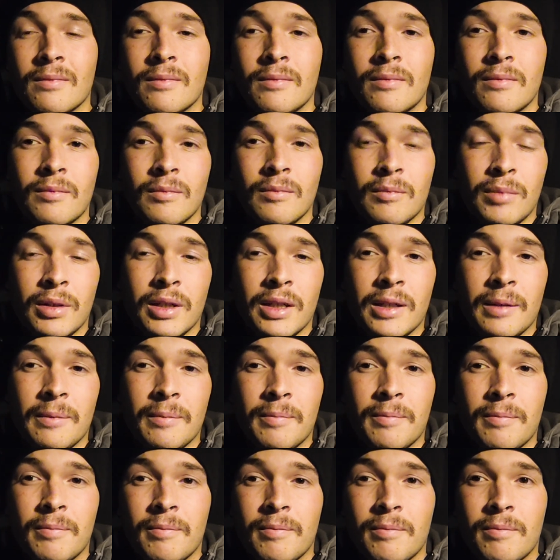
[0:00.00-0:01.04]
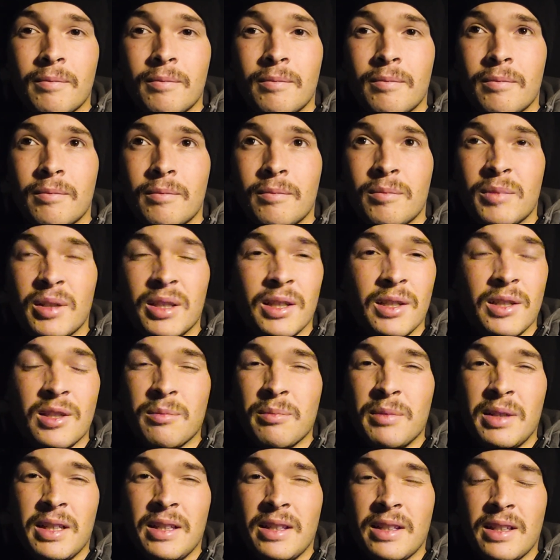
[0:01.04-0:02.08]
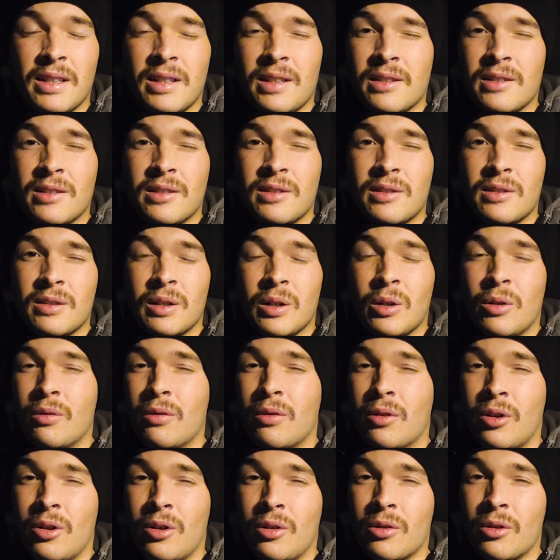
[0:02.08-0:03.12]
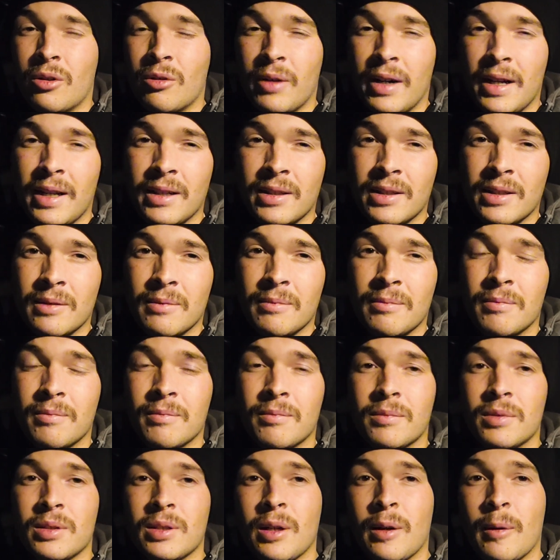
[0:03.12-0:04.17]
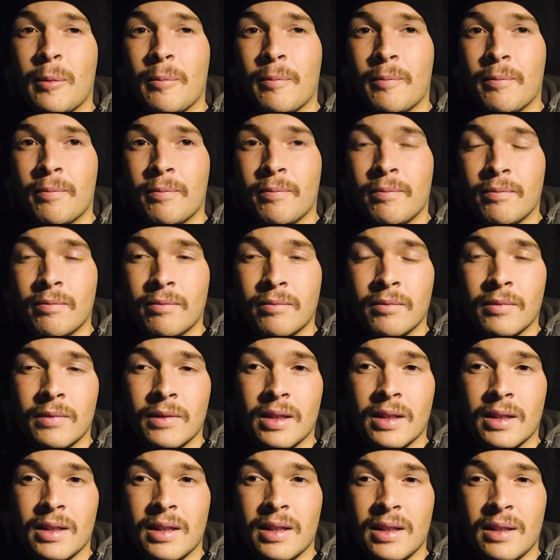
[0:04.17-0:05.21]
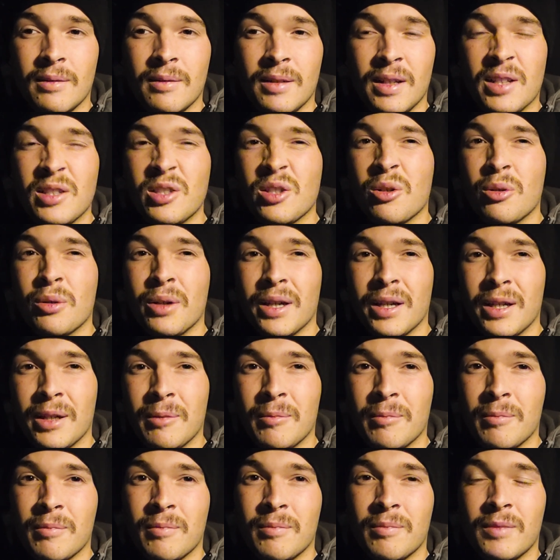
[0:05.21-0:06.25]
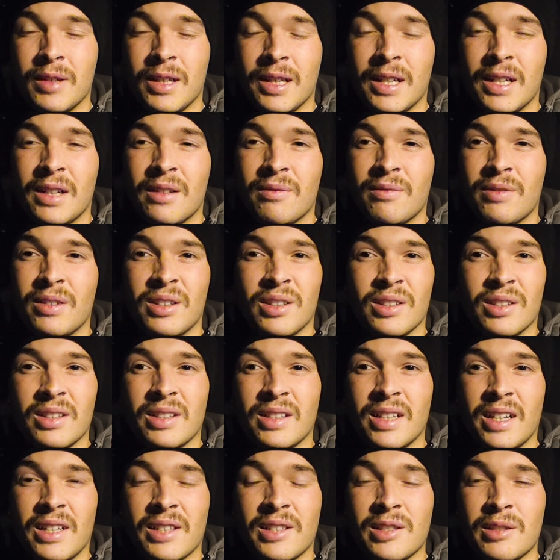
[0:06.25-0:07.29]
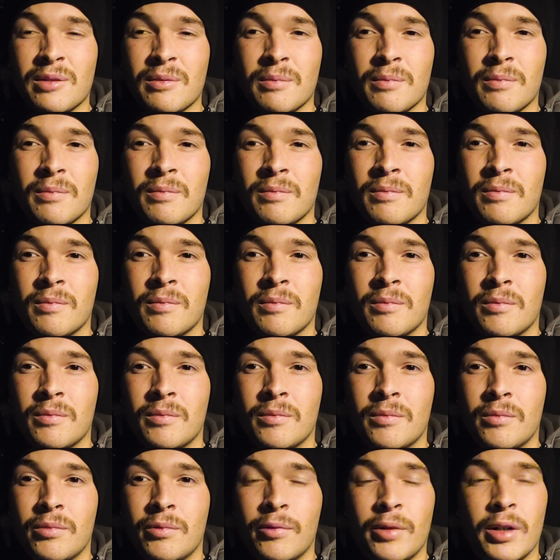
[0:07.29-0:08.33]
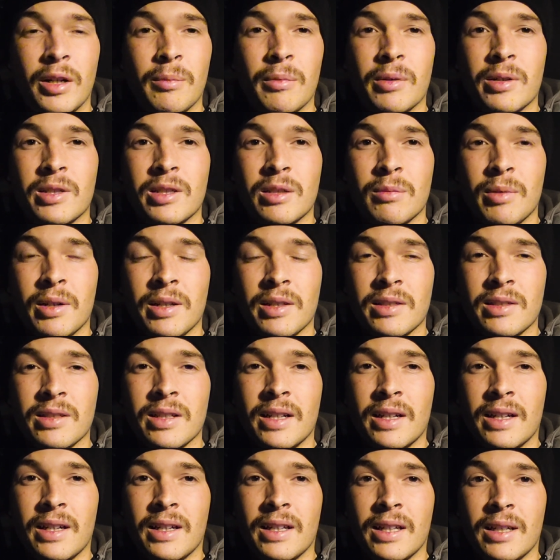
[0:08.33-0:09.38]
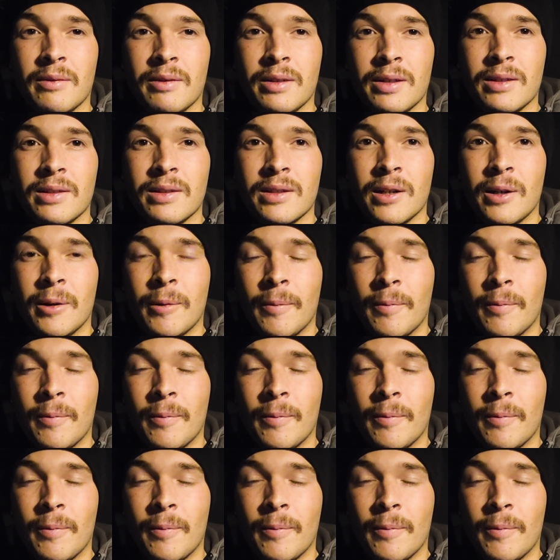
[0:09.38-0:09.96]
but it doesn't mean that it's overall great. So, it's okay, and I feel that that's pretty much the best that I can give it. So